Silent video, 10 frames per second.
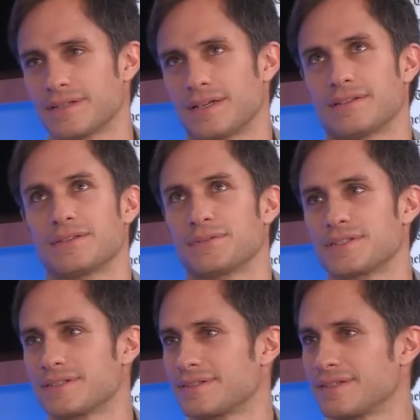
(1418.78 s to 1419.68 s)
I don't know.
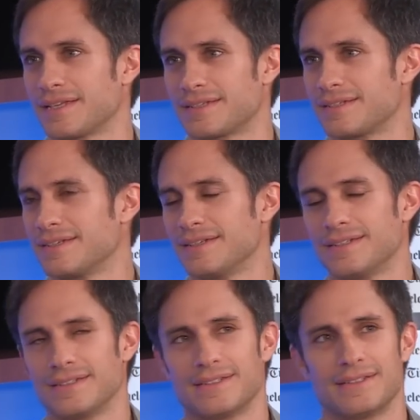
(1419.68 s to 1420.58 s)
She's like,
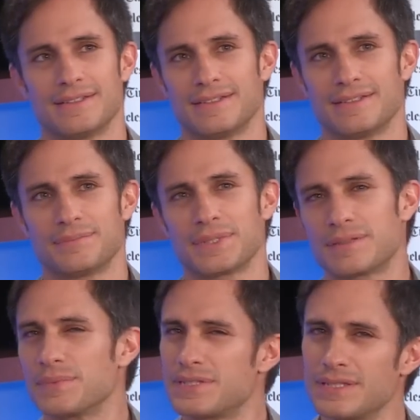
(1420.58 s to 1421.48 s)
but
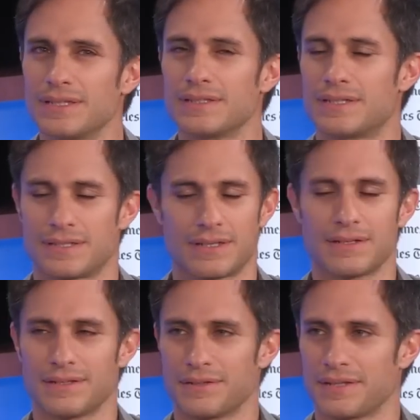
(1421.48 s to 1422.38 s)
she's
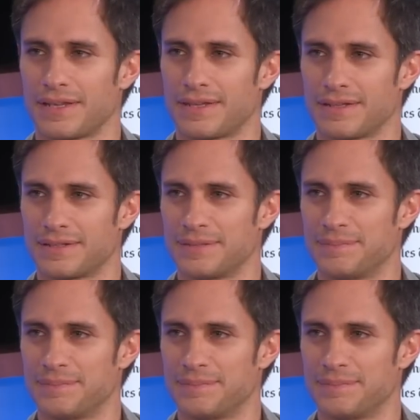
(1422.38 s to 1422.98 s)
gonna learn, I think.